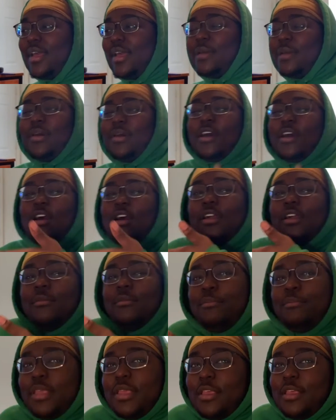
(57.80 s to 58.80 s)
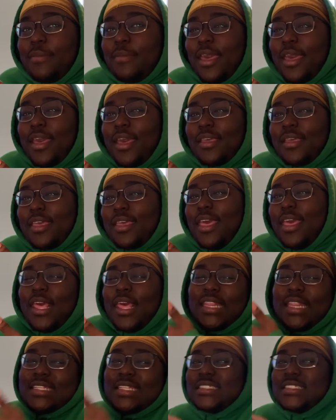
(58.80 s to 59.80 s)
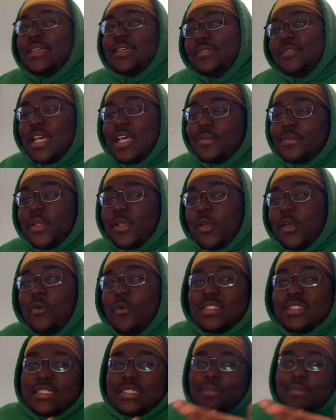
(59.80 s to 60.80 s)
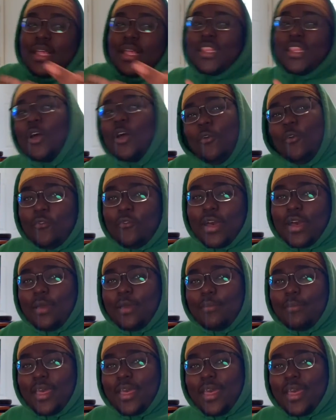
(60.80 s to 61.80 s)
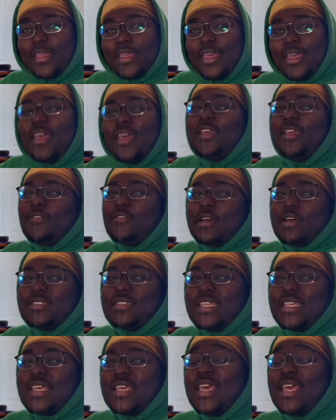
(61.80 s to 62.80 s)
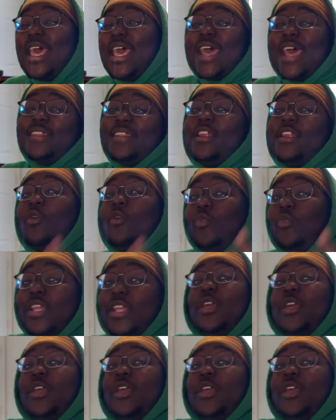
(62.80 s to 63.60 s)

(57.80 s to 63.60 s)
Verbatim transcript: my R and B bag, and then sometimes I'll go into my lo-fi bag, you know what I'm saying? And then I'll really